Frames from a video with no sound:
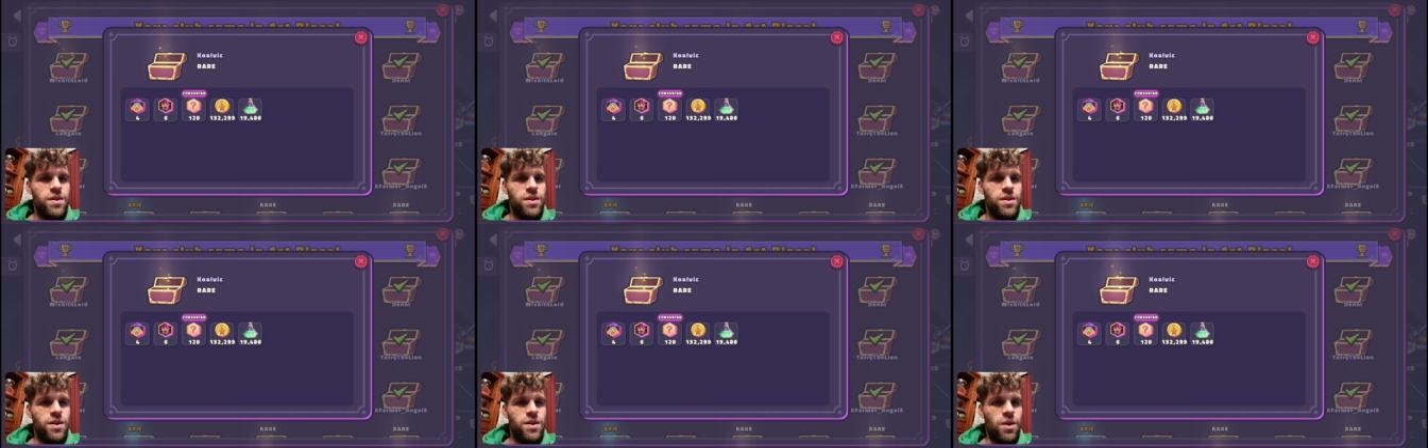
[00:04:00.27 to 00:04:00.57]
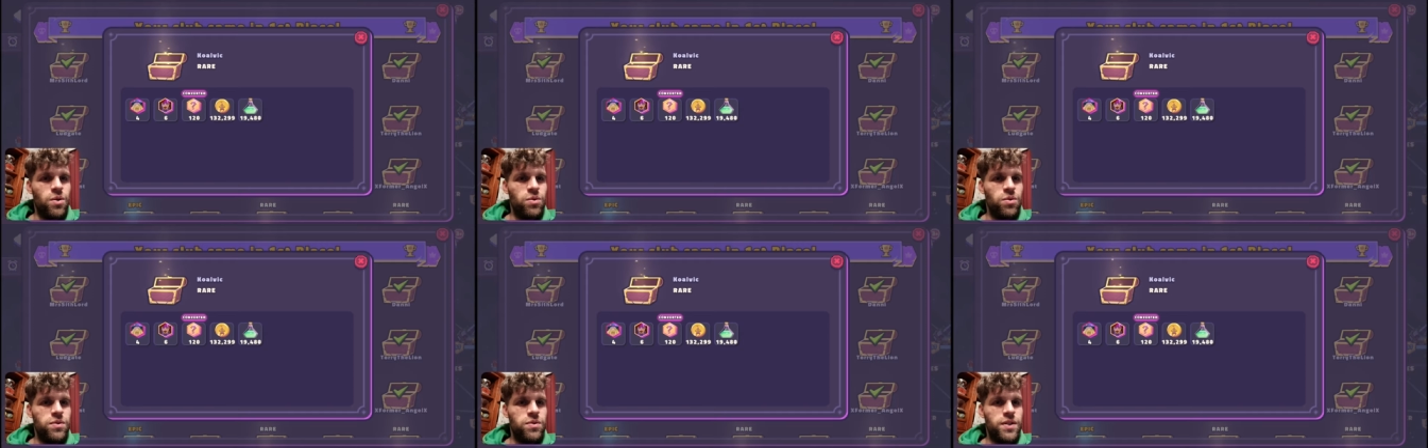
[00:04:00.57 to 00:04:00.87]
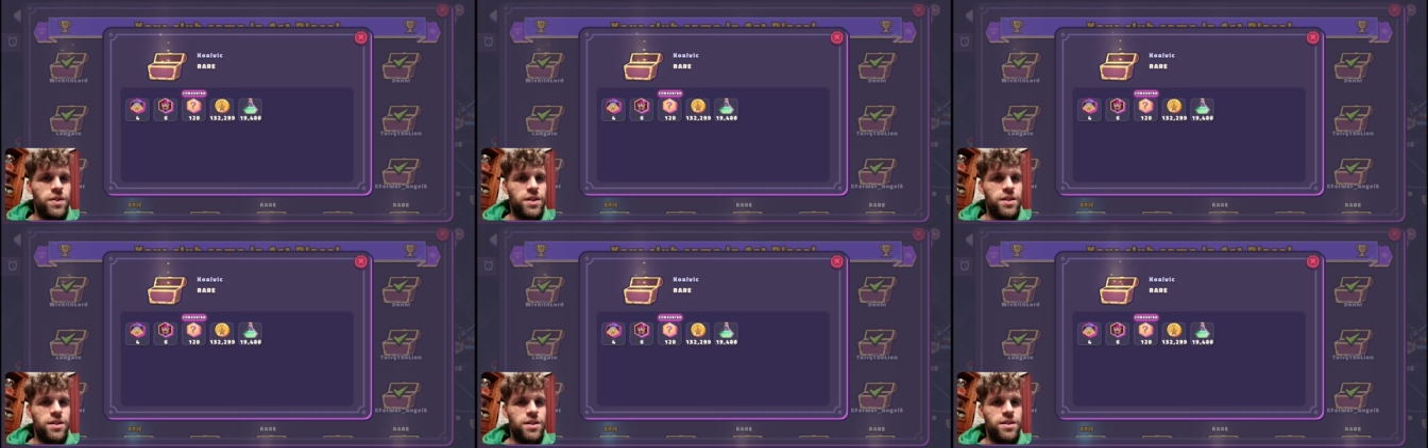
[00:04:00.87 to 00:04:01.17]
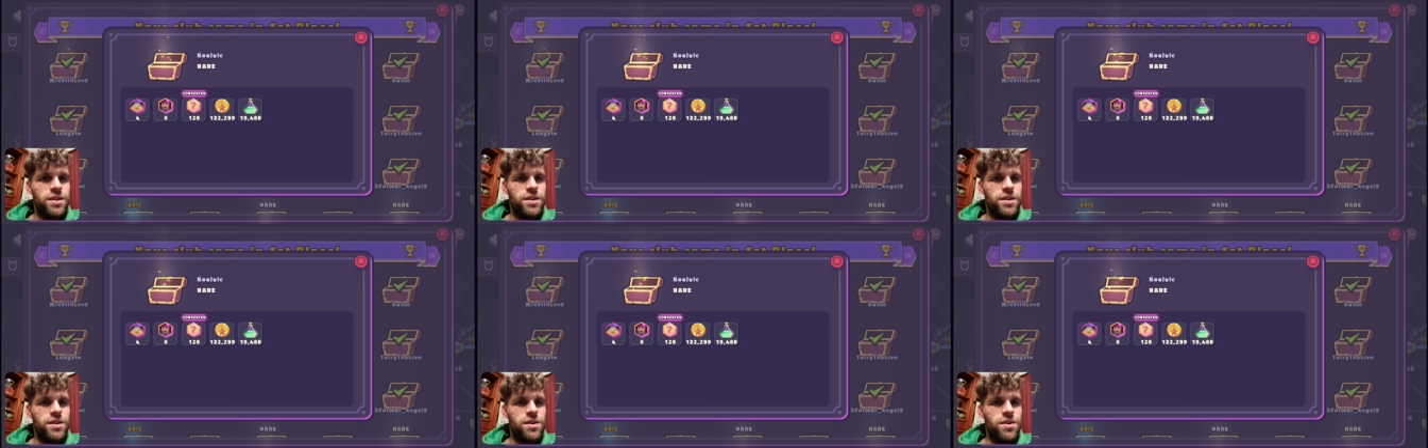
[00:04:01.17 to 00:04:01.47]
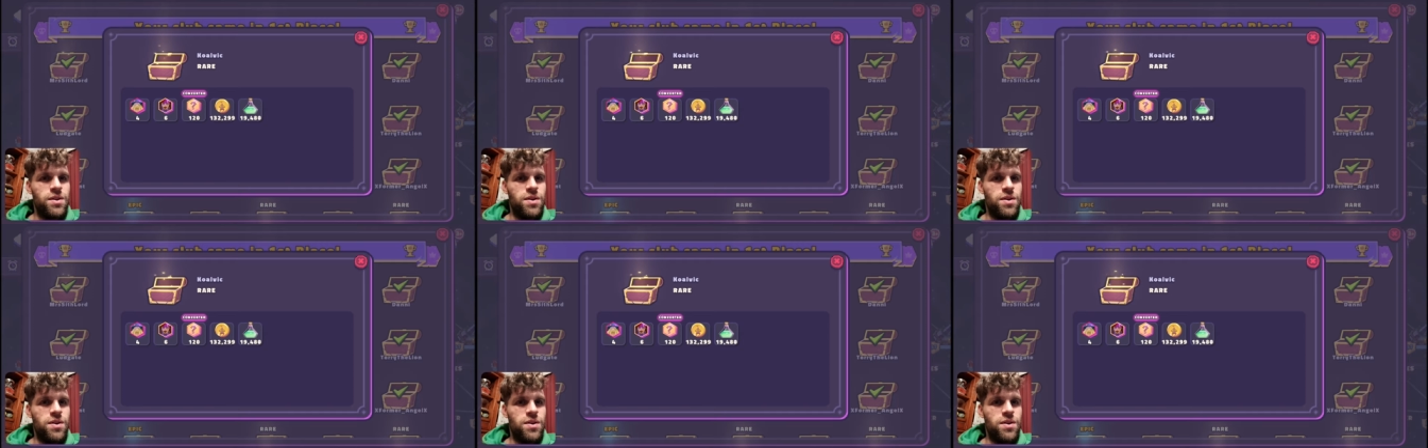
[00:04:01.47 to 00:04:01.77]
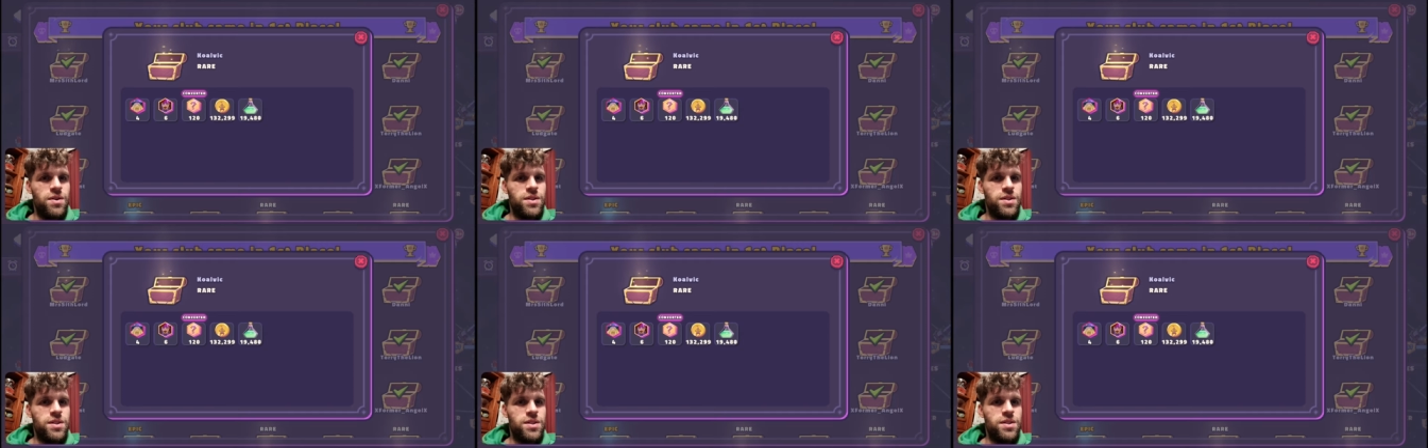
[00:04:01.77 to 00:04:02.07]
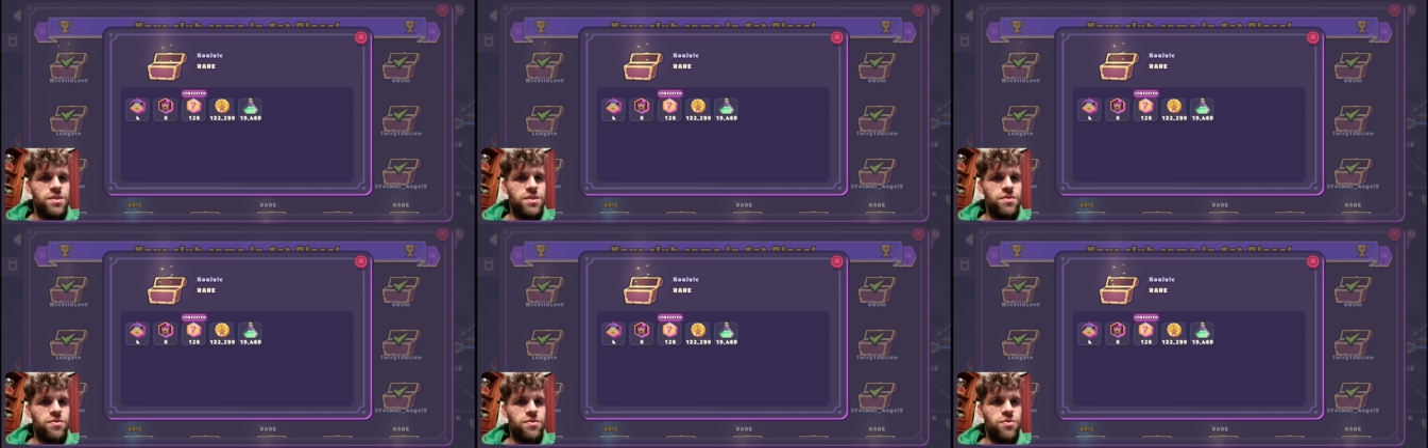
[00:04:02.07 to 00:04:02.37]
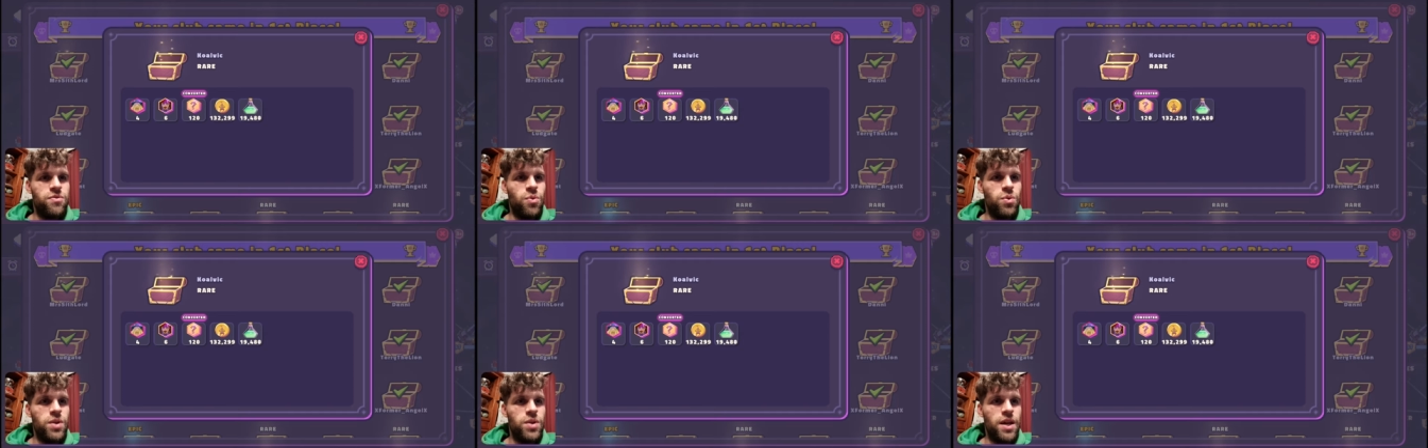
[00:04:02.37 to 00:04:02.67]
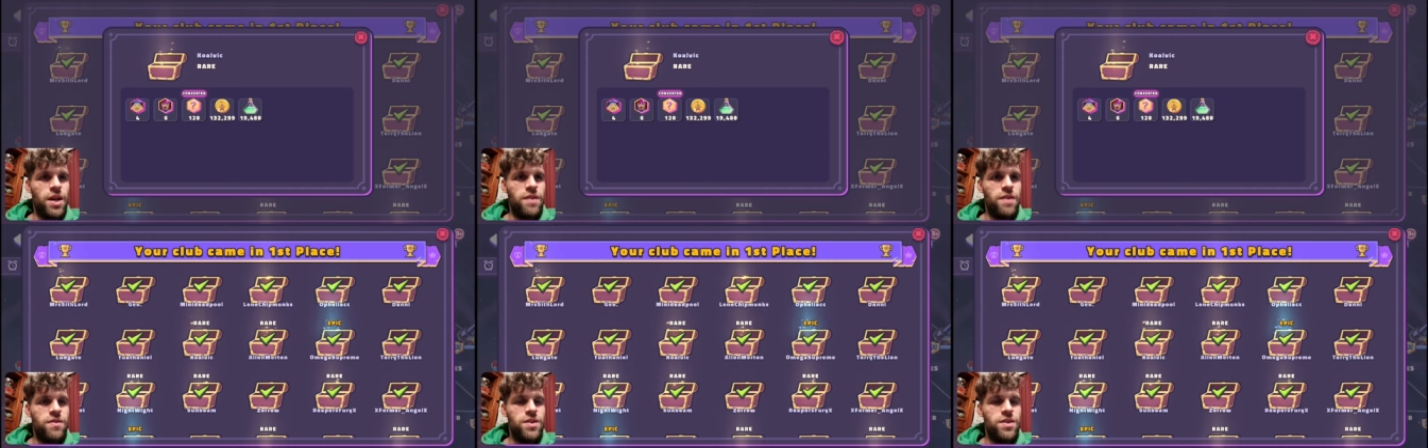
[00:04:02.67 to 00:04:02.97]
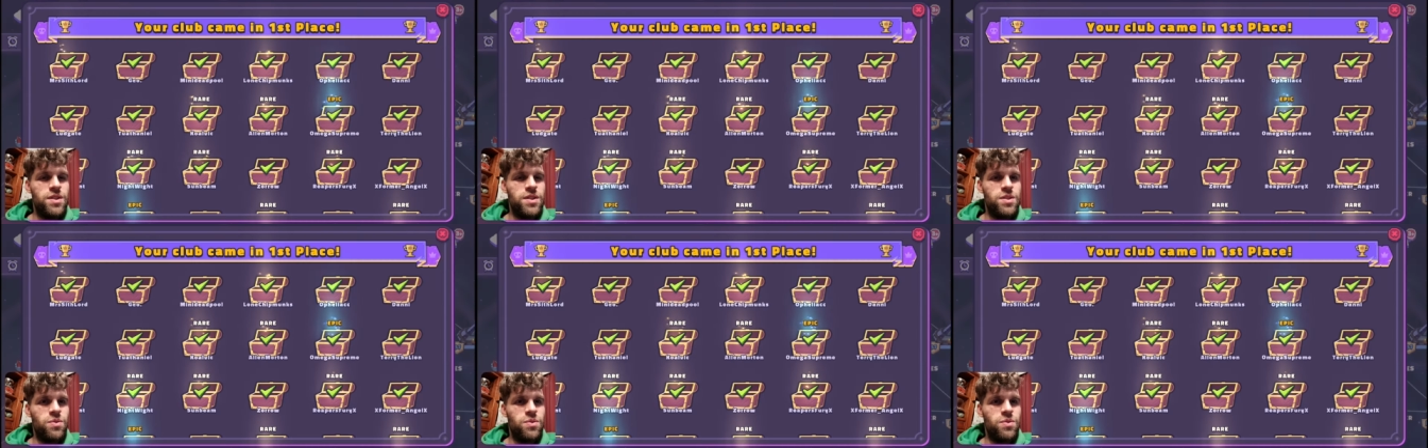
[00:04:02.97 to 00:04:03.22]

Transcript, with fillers: Colvick got four Davies,